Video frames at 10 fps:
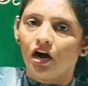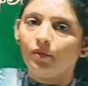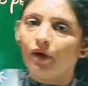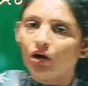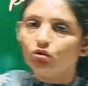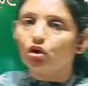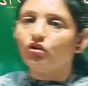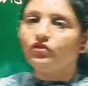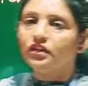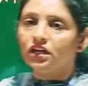amount
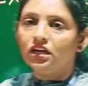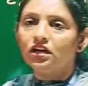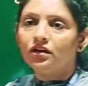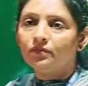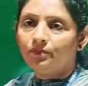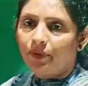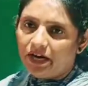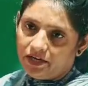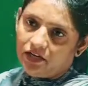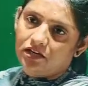of the
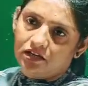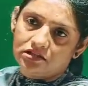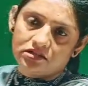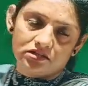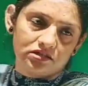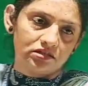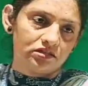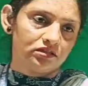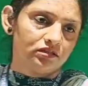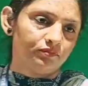particles
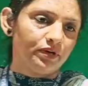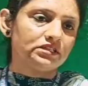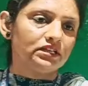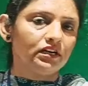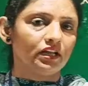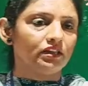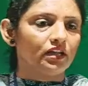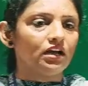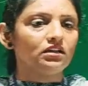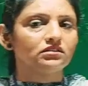present in
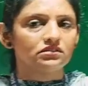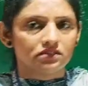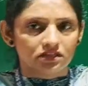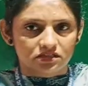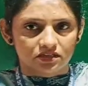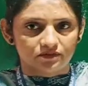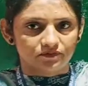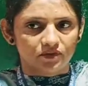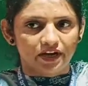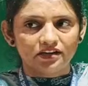the
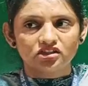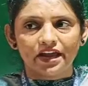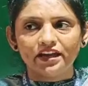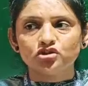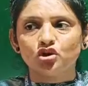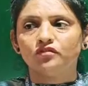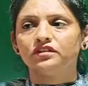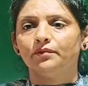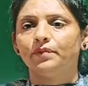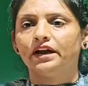system and size of
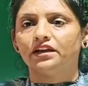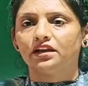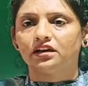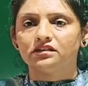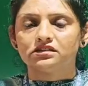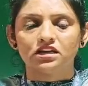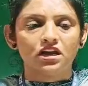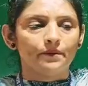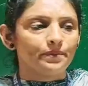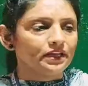the particles
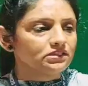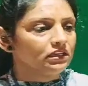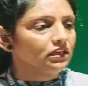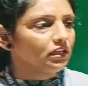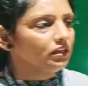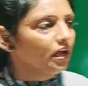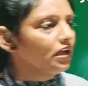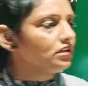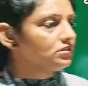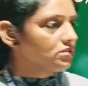present in the
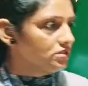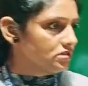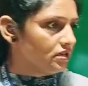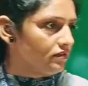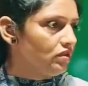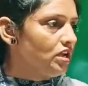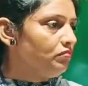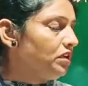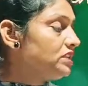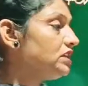system,
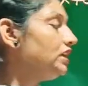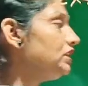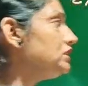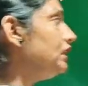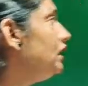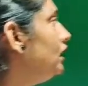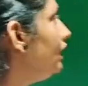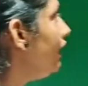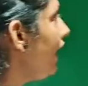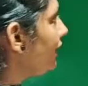means it is an
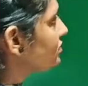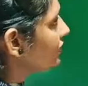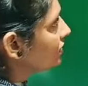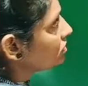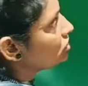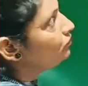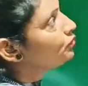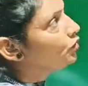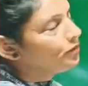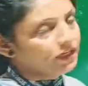extensive
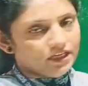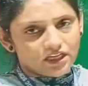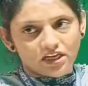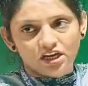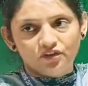property.